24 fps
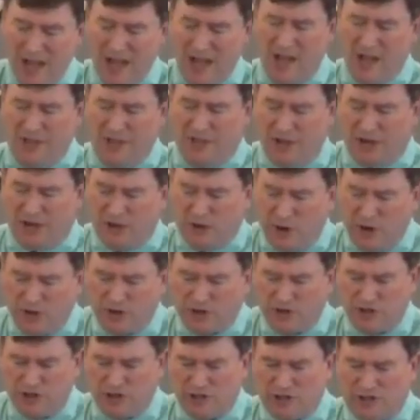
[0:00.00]
the
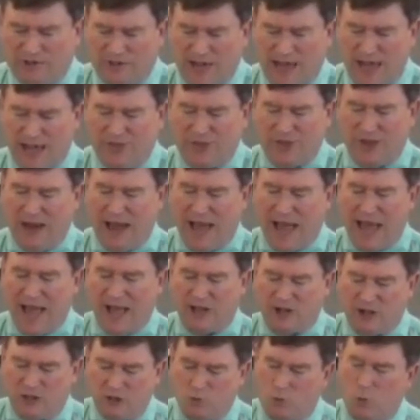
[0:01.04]
Christian's faith and
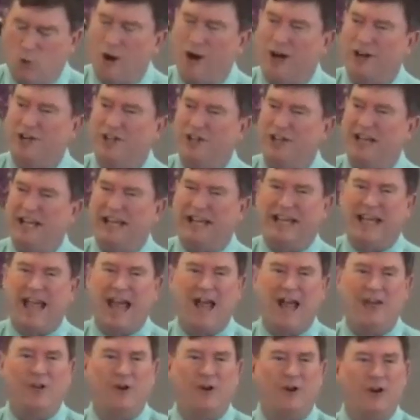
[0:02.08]
actions work
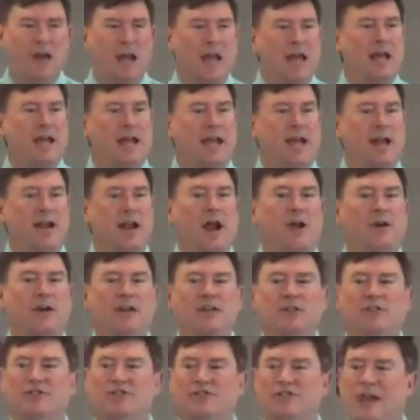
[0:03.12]
together and are
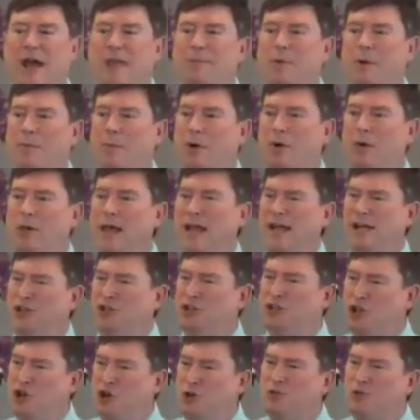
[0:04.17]
inseparable like
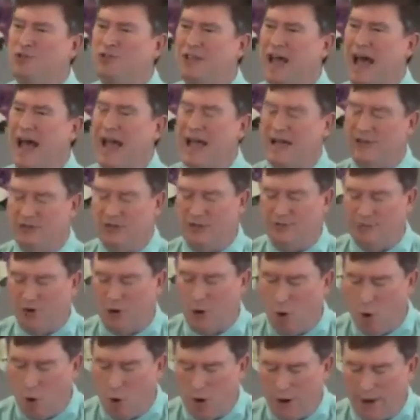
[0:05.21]
two sides of a
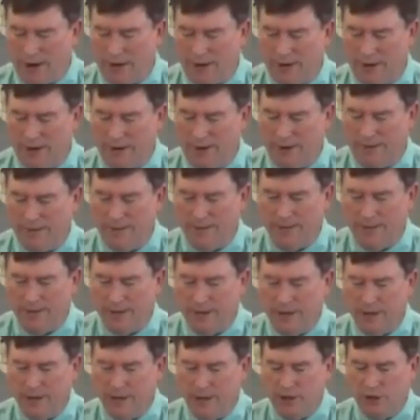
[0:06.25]
coin.
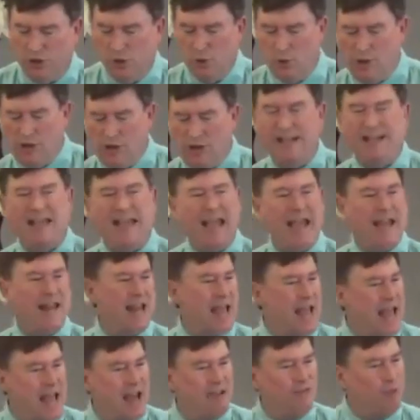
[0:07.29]
You really can't
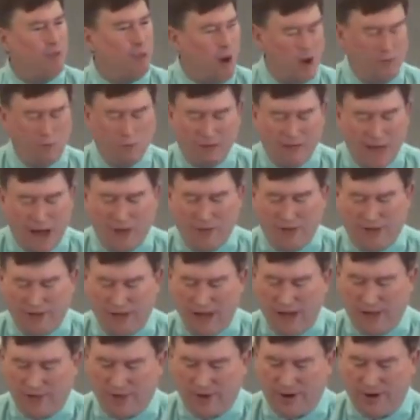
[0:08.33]
have one without the
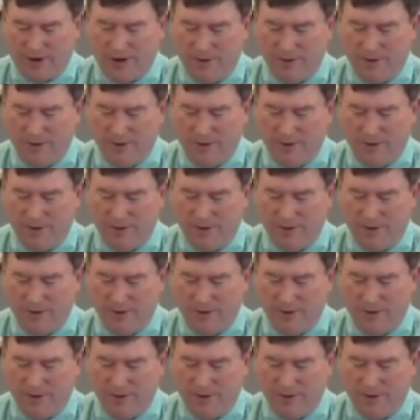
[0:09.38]
other.